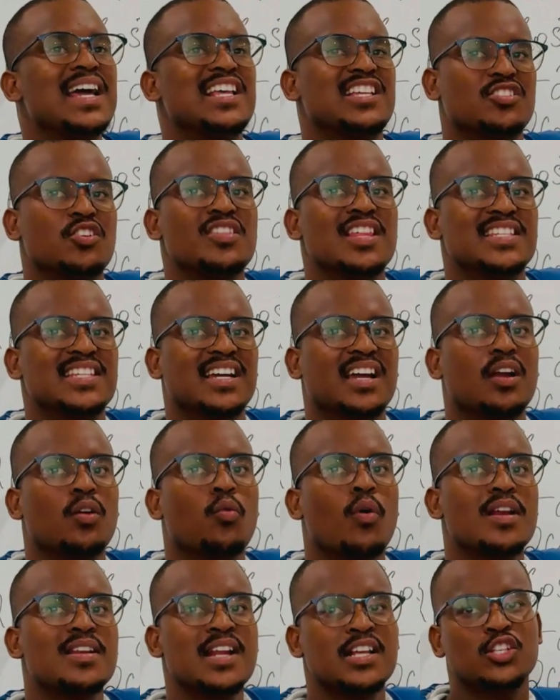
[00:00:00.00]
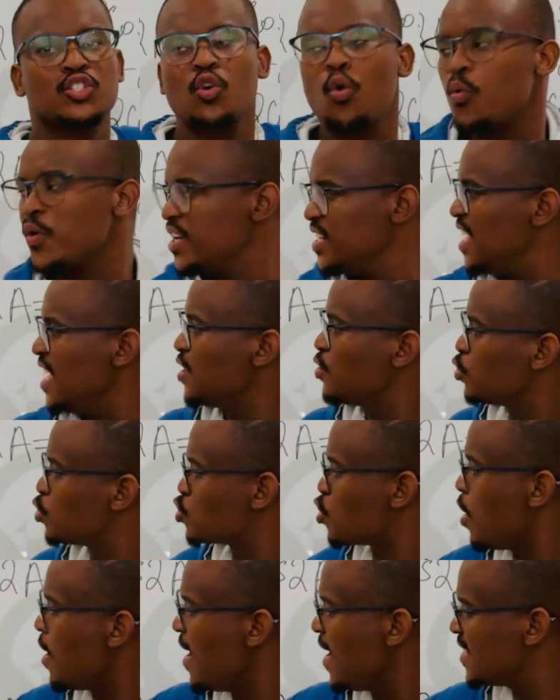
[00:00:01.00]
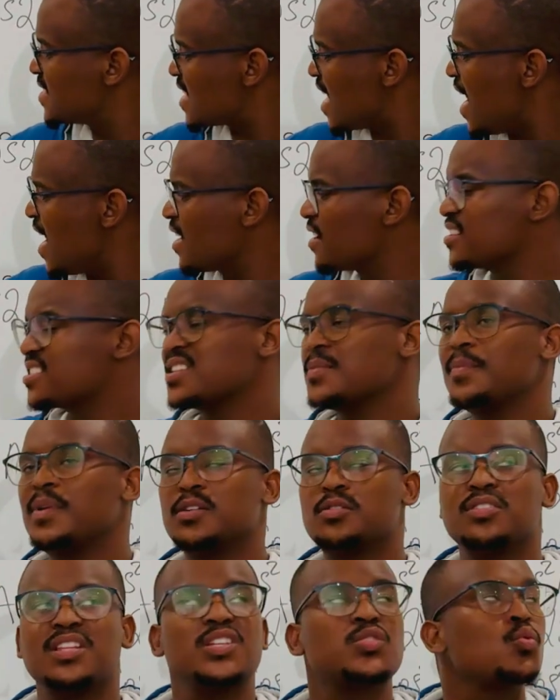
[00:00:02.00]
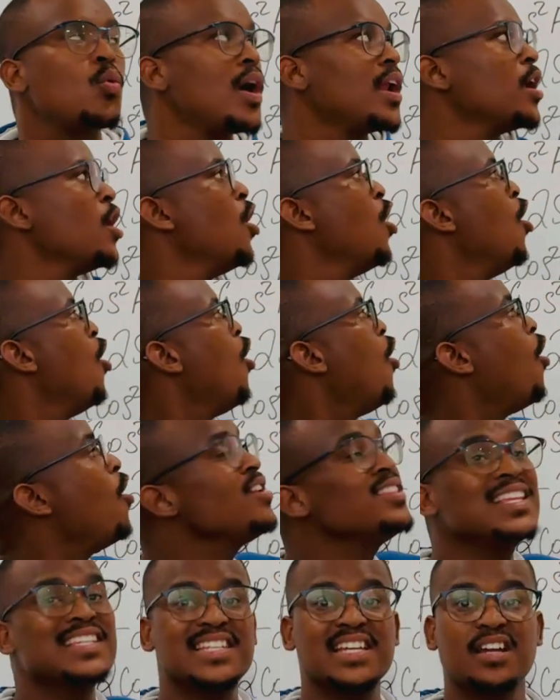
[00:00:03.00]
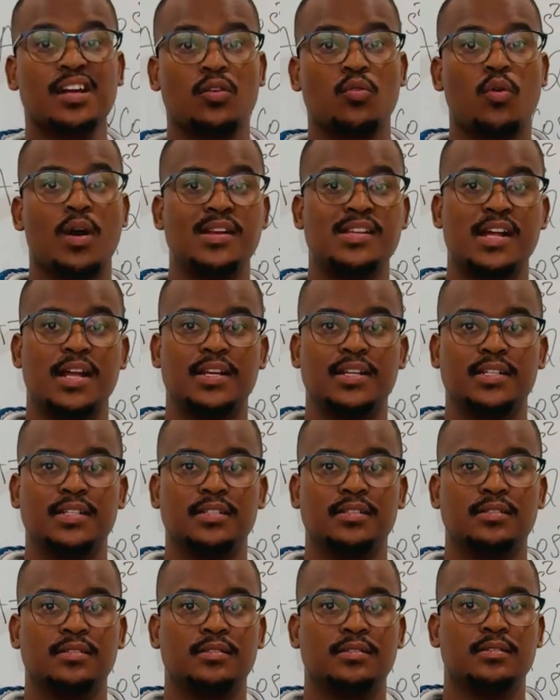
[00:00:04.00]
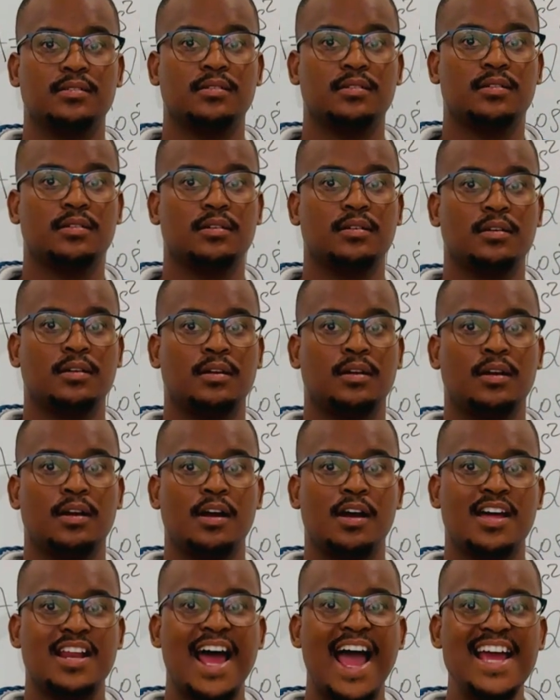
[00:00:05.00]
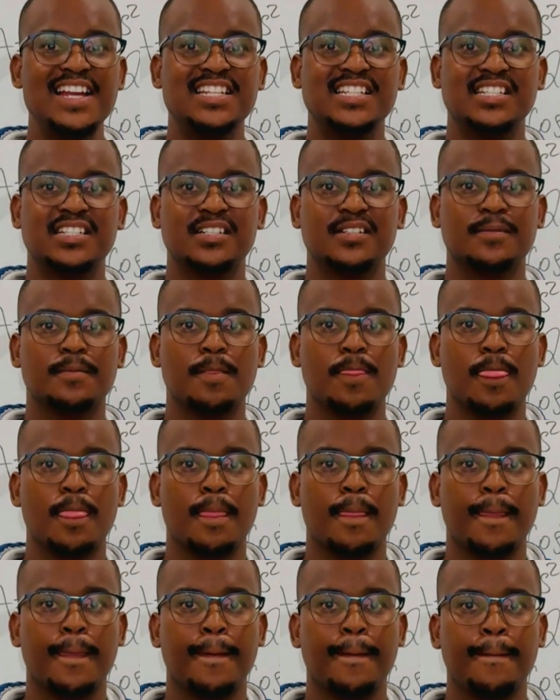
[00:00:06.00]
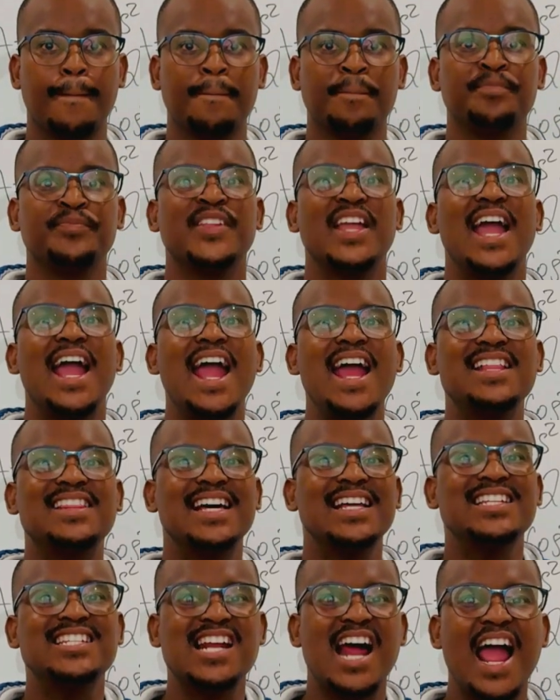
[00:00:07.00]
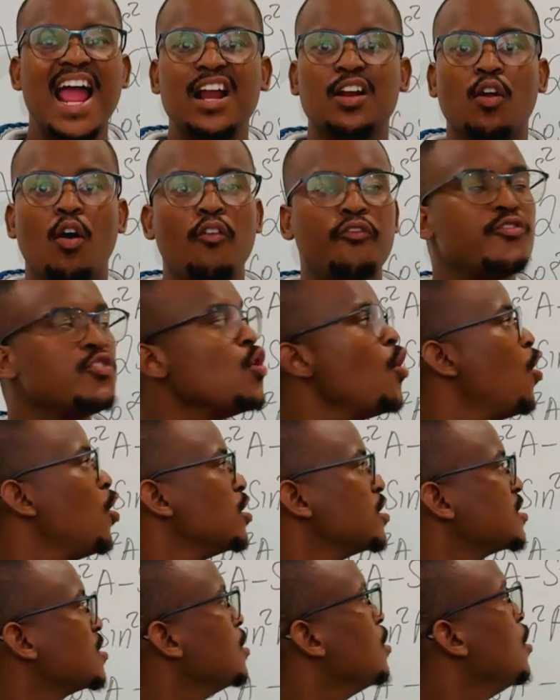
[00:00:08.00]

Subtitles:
is on the second quadrant. So we need to draw a triangle similar to this one on the second quadrant, right? And that triangle of yours,